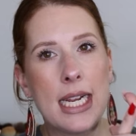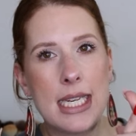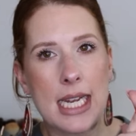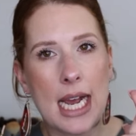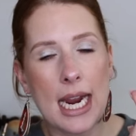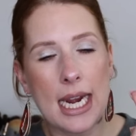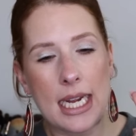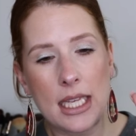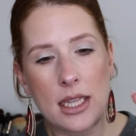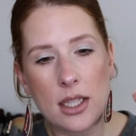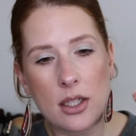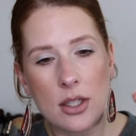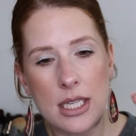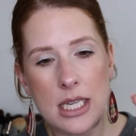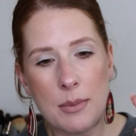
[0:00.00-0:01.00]
a tiny
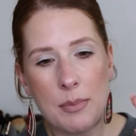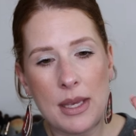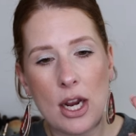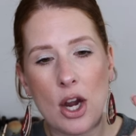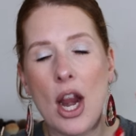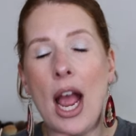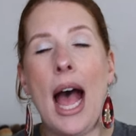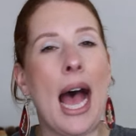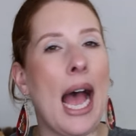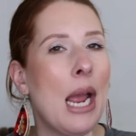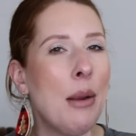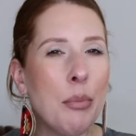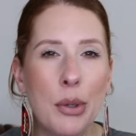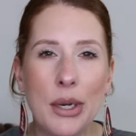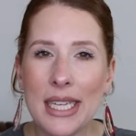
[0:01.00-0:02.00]
little dip here.
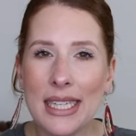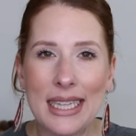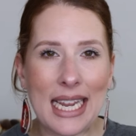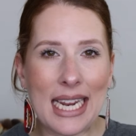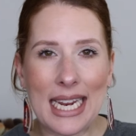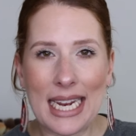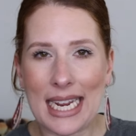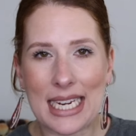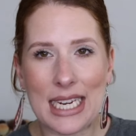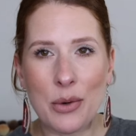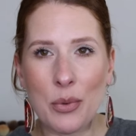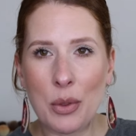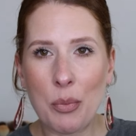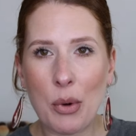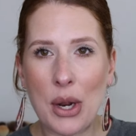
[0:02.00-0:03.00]
I'm pretty light-handed
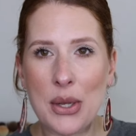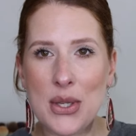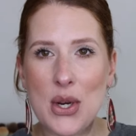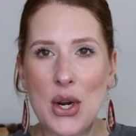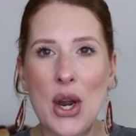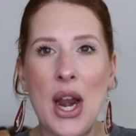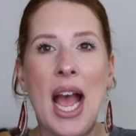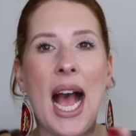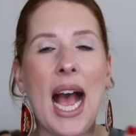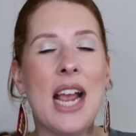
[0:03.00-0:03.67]
with bronzer.